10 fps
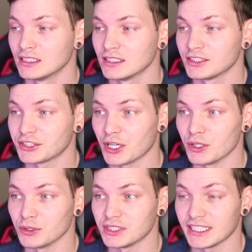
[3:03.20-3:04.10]

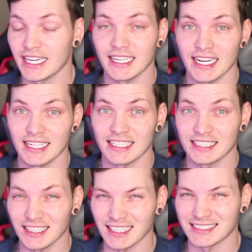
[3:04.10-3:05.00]
So to get in and
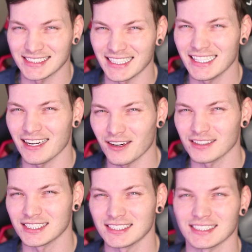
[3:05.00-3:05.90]
to like see that
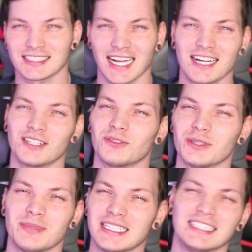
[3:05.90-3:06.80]
artistic style
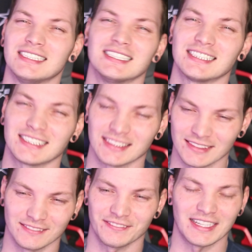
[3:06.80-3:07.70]
would be just
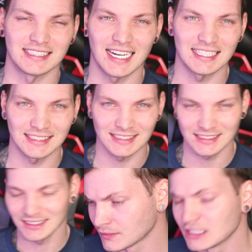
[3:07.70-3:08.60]
fantastic.
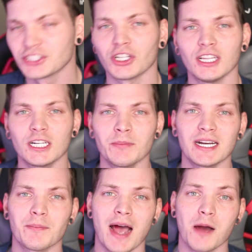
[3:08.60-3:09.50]
So a little bit
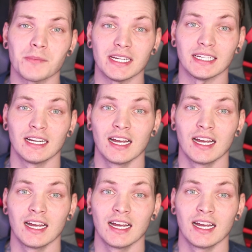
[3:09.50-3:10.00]
about me.